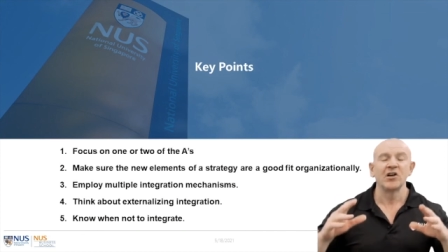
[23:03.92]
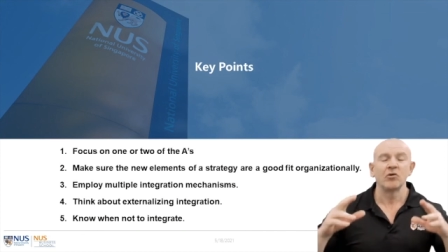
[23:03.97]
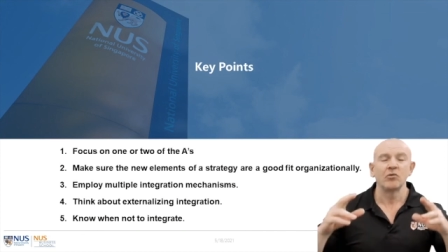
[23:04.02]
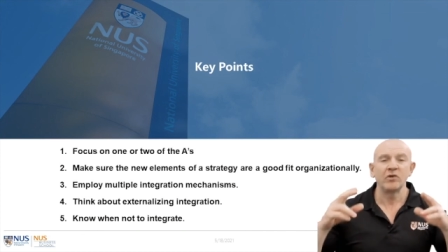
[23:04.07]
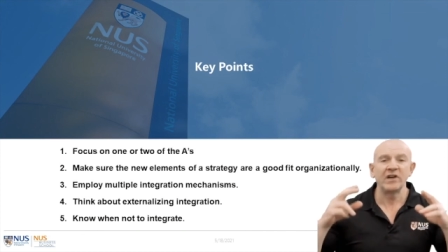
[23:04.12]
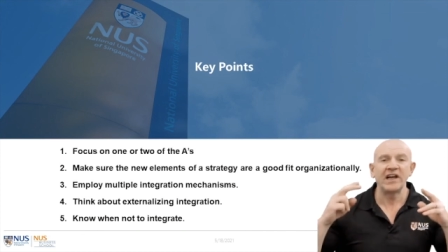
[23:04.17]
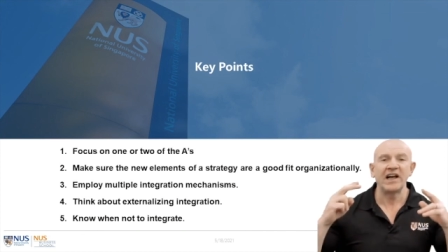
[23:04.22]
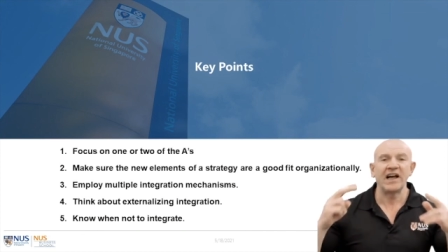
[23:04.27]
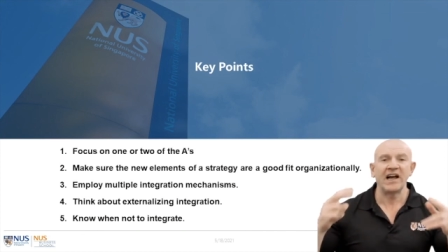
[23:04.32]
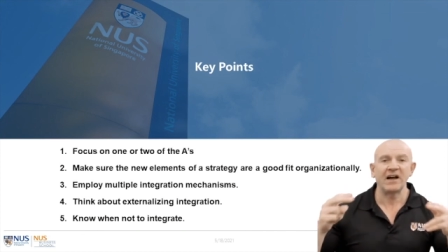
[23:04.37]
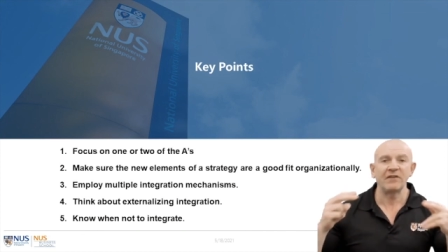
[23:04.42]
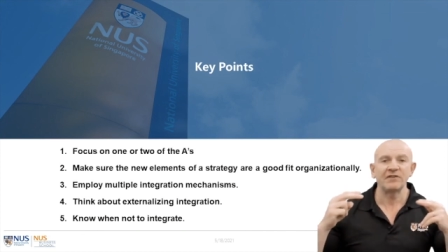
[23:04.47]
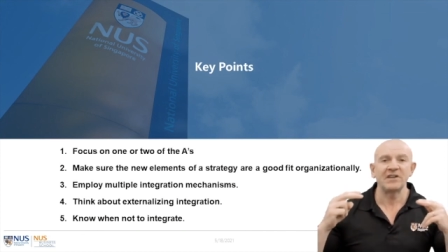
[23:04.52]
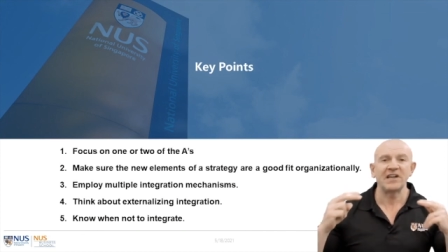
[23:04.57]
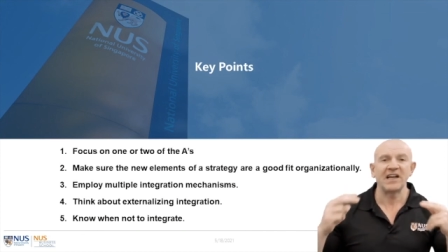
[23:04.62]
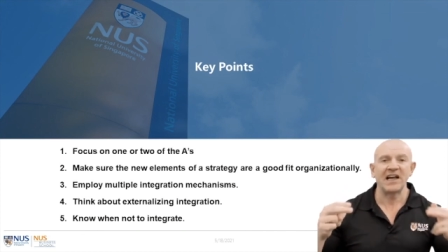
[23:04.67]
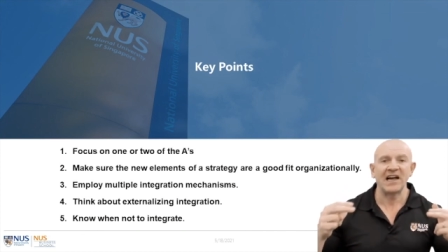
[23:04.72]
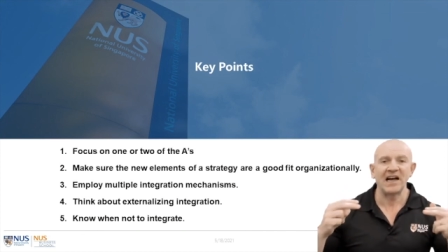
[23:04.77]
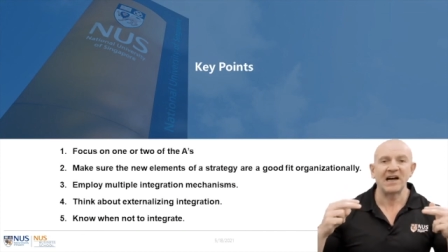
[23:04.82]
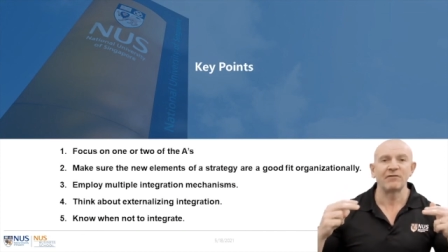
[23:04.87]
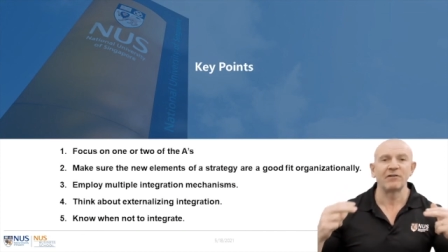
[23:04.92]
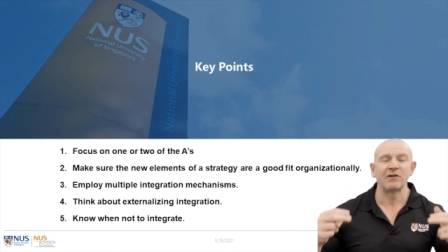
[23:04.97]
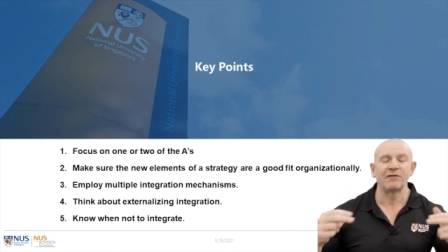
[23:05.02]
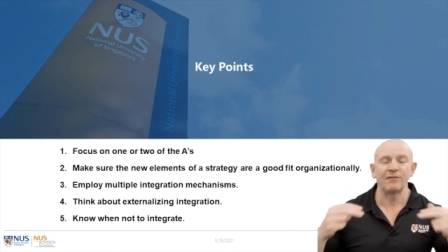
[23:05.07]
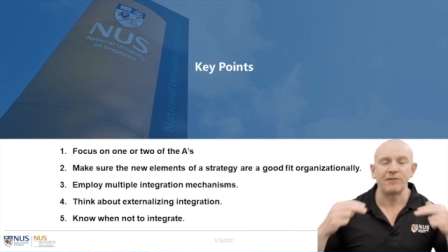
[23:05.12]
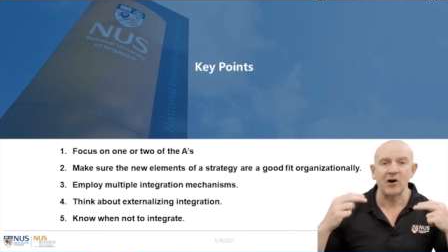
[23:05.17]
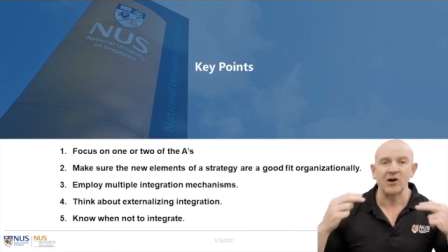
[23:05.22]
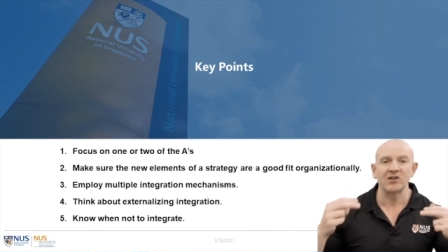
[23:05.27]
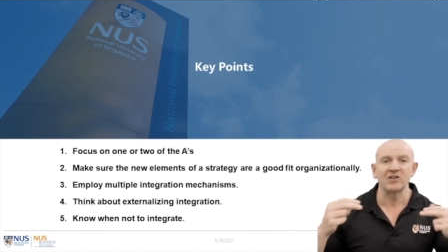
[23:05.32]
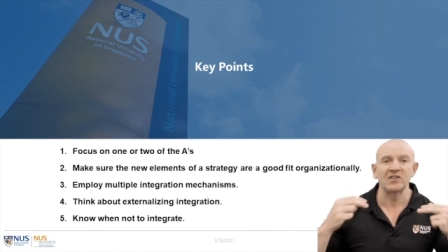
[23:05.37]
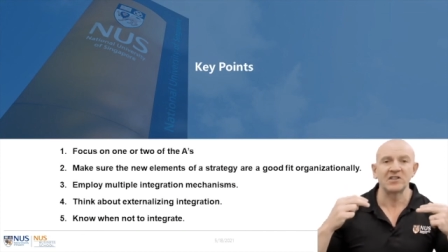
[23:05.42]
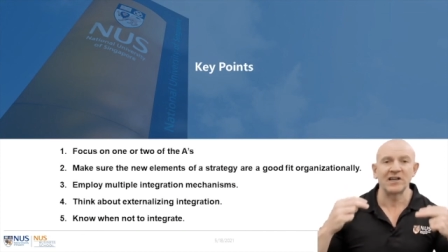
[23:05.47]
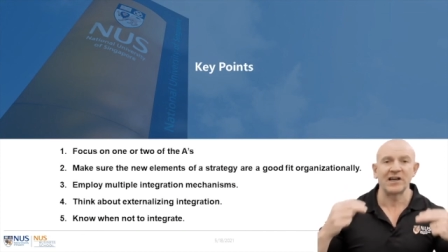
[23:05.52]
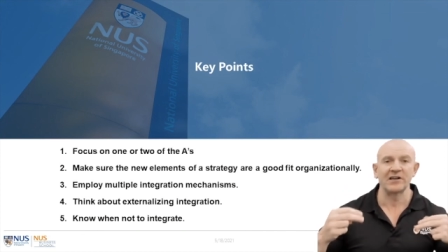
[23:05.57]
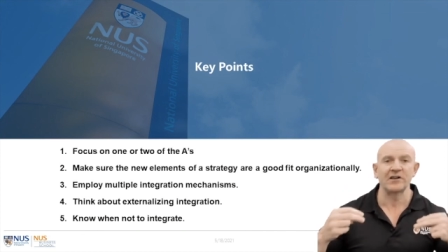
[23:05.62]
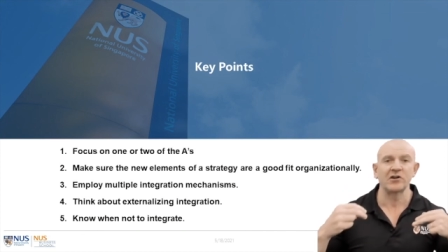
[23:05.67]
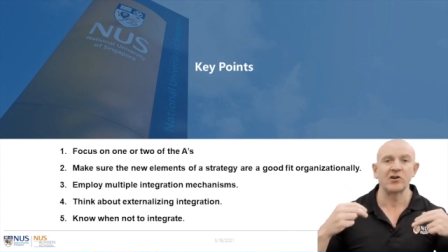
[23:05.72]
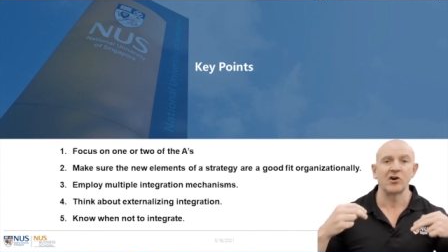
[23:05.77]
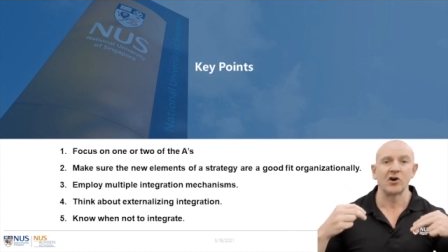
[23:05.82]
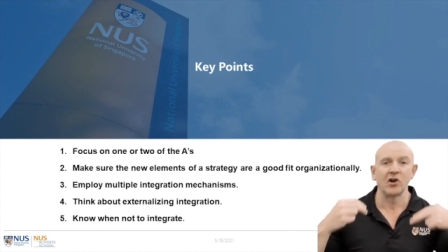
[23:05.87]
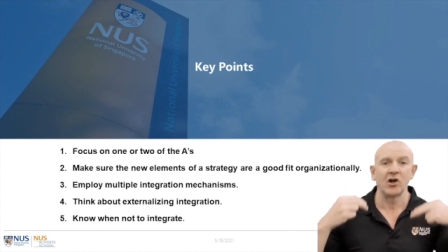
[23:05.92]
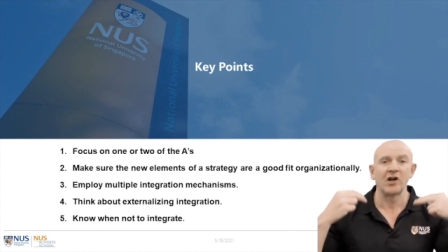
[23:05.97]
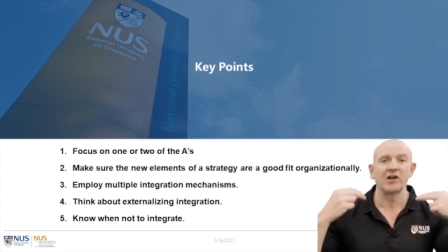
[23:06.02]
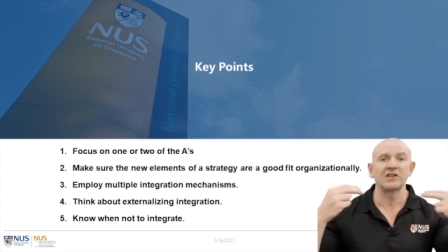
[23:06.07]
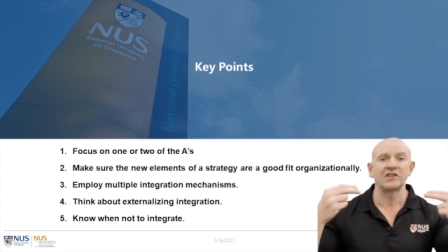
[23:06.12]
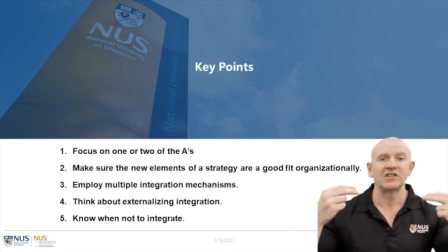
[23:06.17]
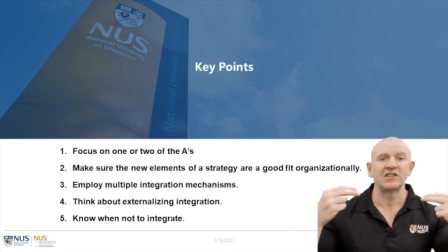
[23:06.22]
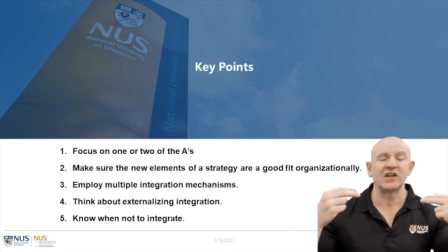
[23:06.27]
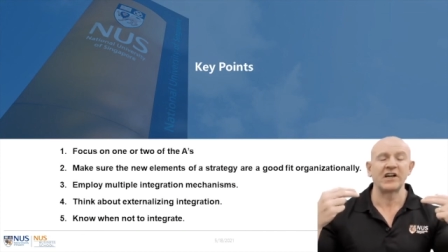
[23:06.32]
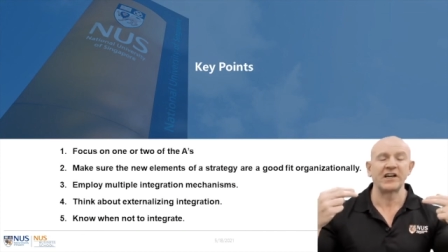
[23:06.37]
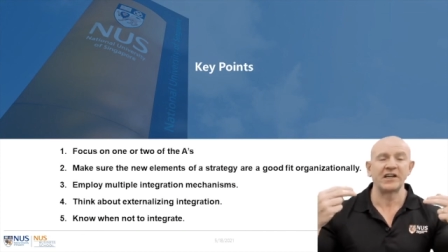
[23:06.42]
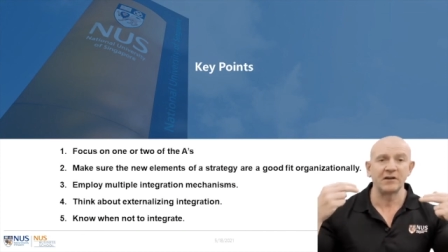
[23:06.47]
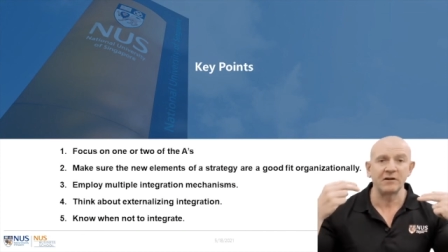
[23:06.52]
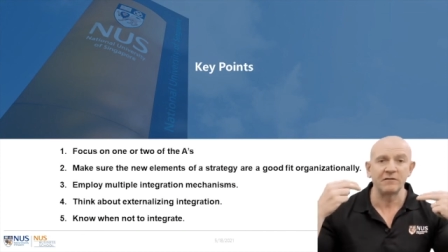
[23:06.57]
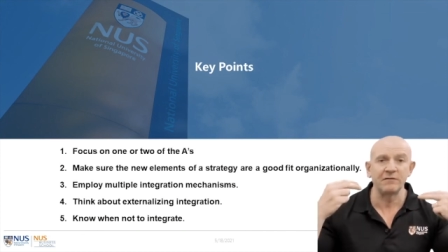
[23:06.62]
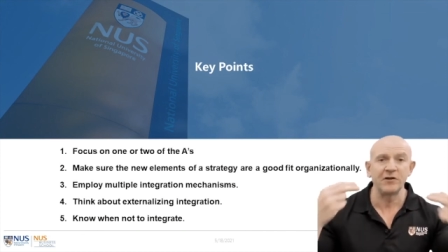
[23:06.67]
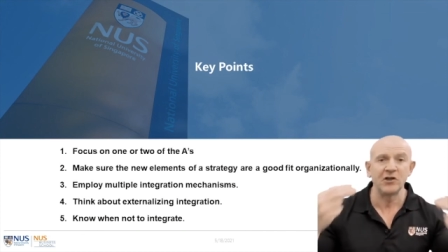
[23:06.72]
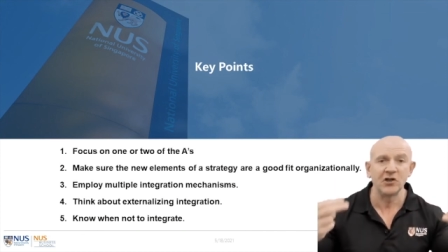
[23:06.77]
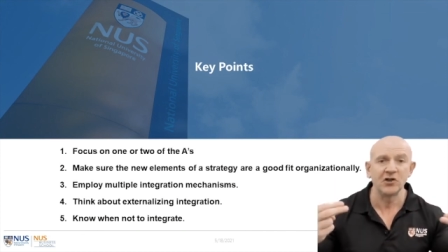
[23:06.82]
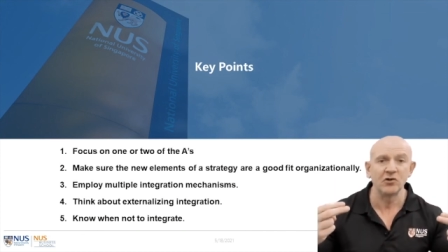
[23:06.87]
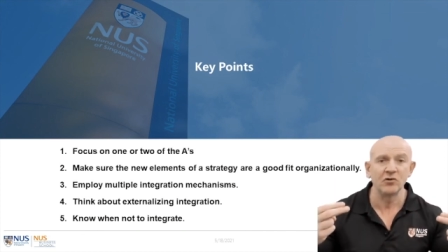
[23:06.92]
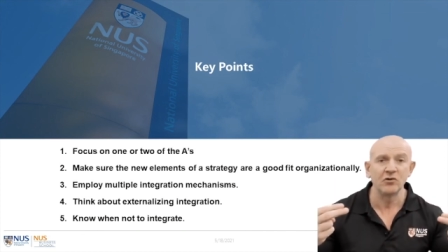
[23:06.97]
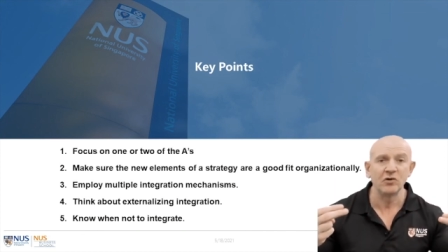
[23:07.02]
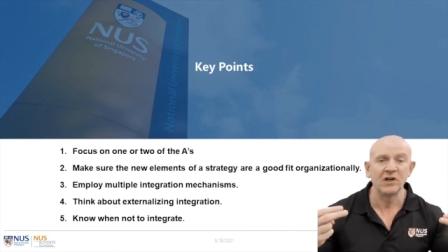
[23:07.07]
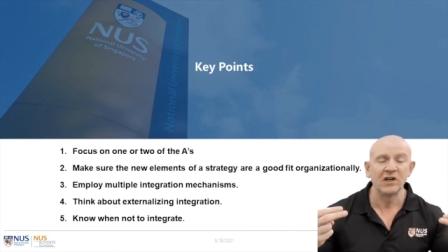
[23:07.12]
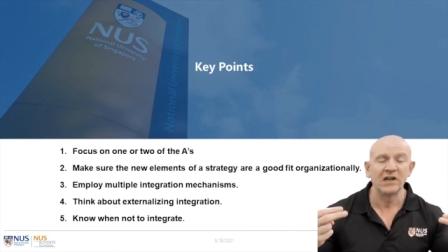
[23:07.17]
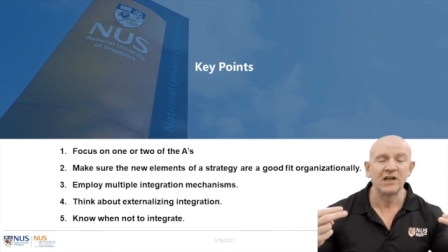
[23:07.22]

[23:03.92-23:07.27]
we have to have a far-sighted or long-sighted view